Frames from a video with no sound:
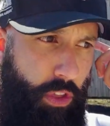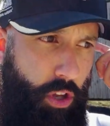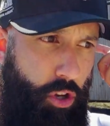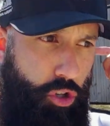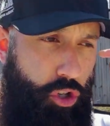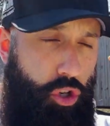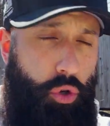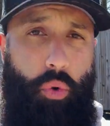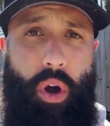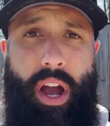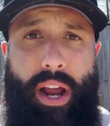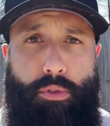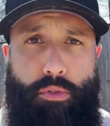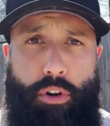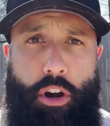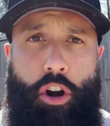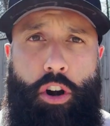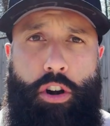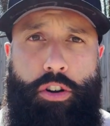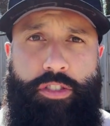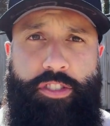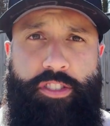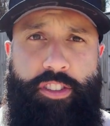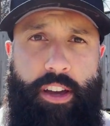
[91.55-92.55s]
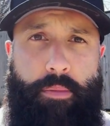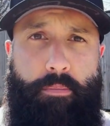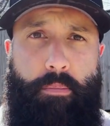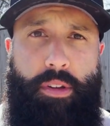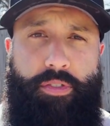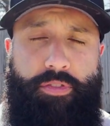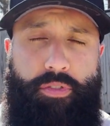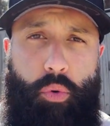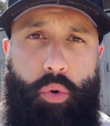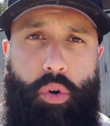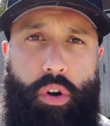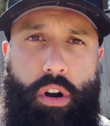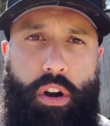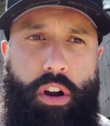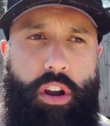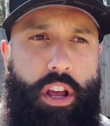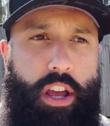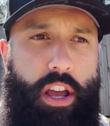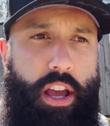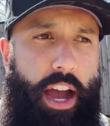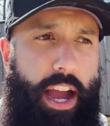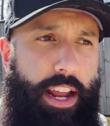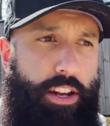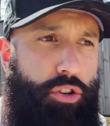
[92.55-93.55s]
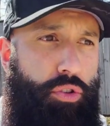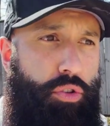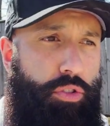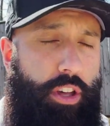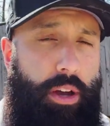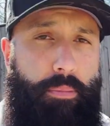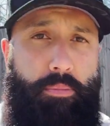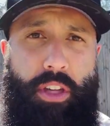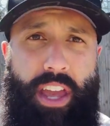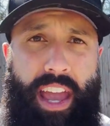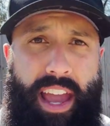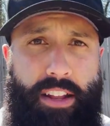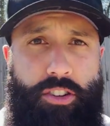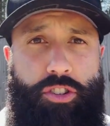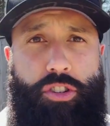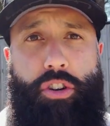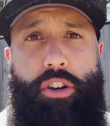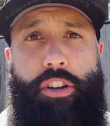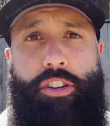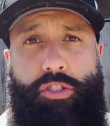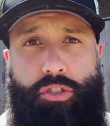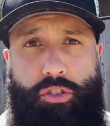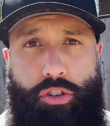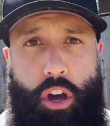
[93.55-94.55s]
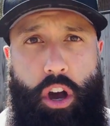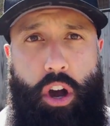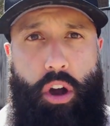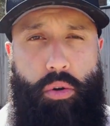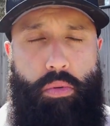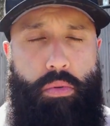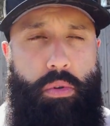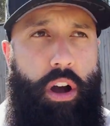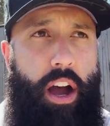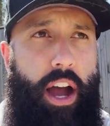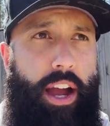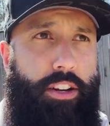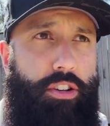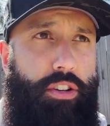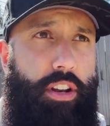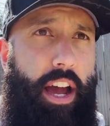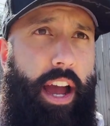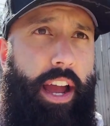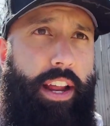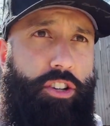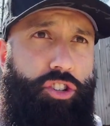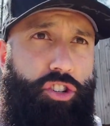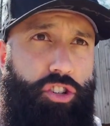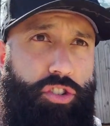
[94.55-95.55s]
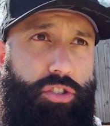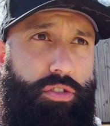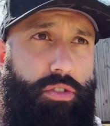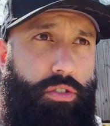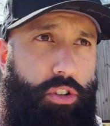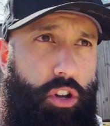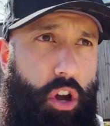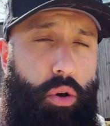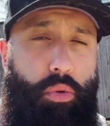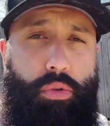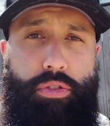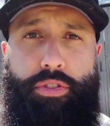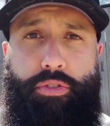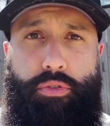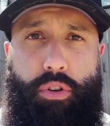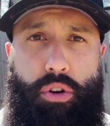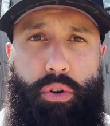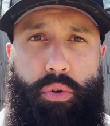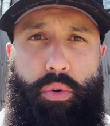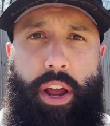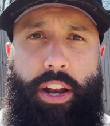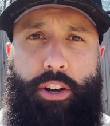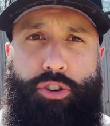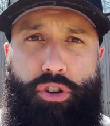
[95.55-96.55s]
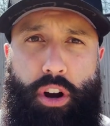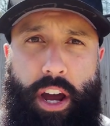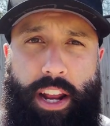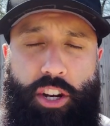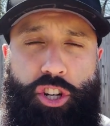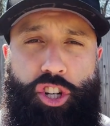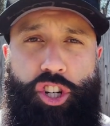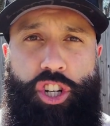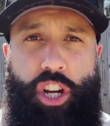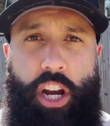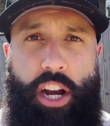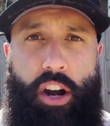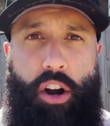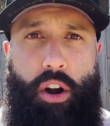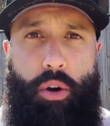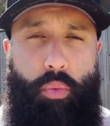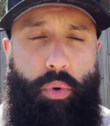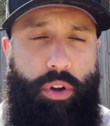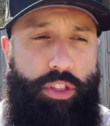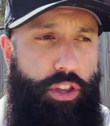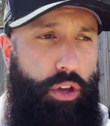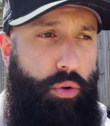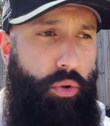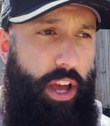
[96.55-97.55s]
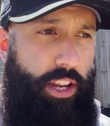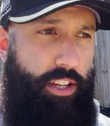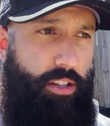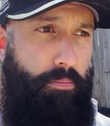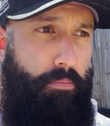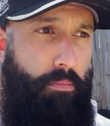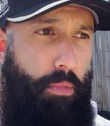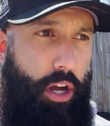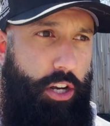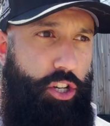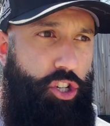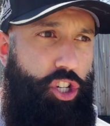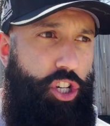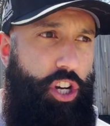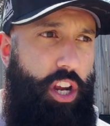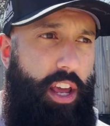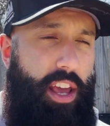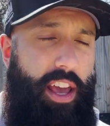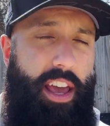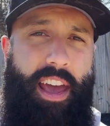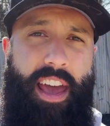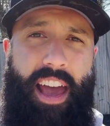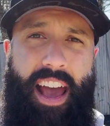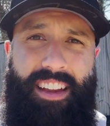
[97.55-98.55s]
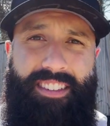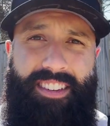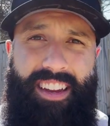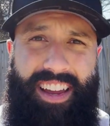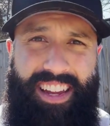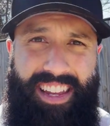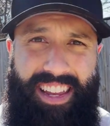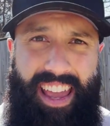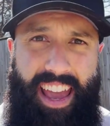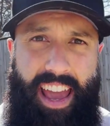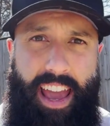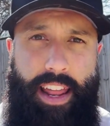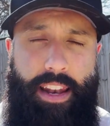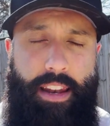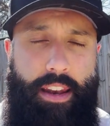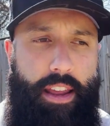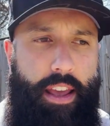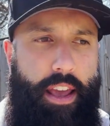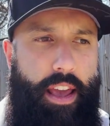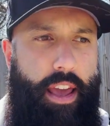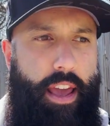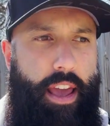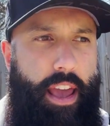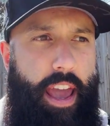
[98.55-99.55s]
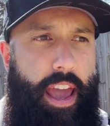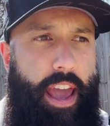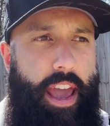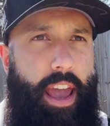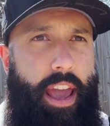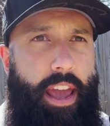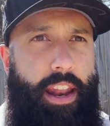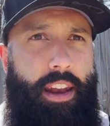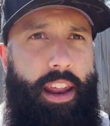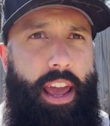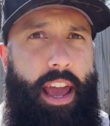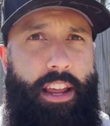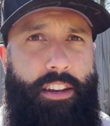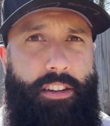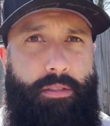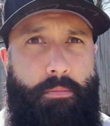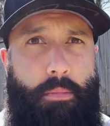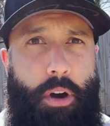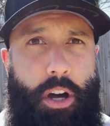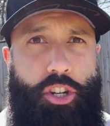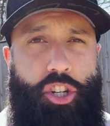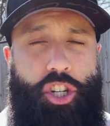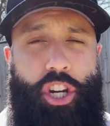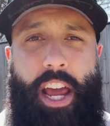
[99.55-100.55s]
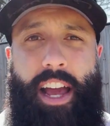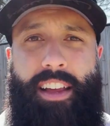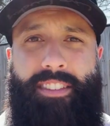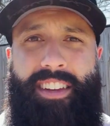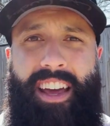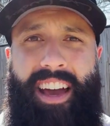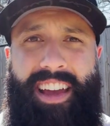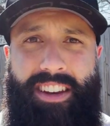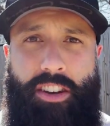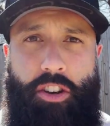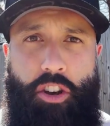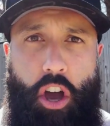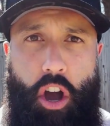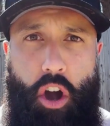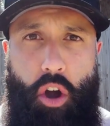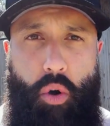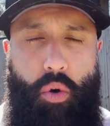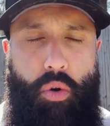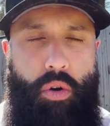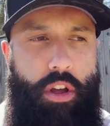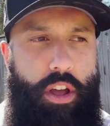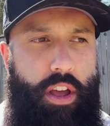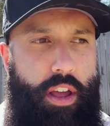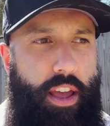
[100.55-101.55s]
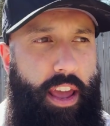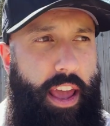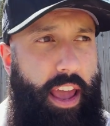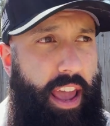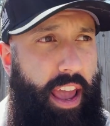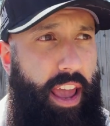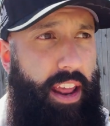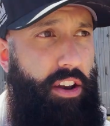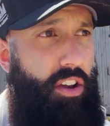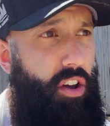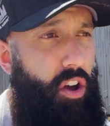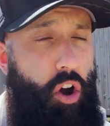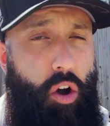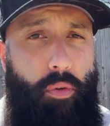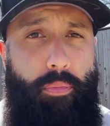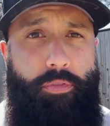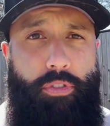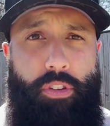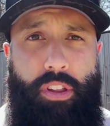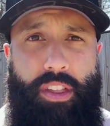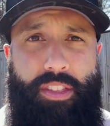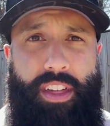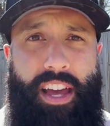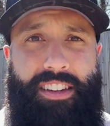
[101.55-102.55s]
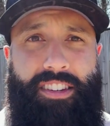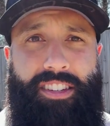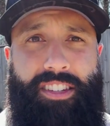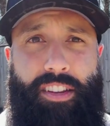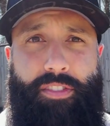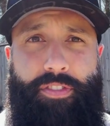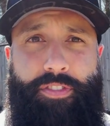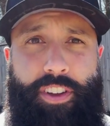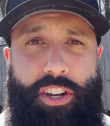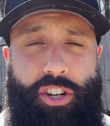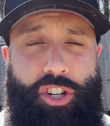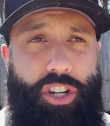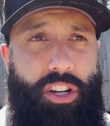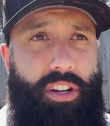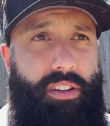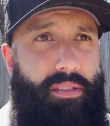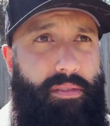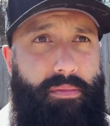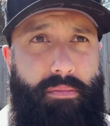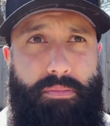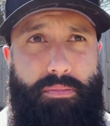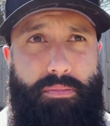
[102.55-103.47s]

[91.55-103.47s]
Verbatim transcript: do I rehearse them before I do them? The answer is no. I, I just go through and try to share with you as much as I can and as much as I know, and hopefully that's sufficient.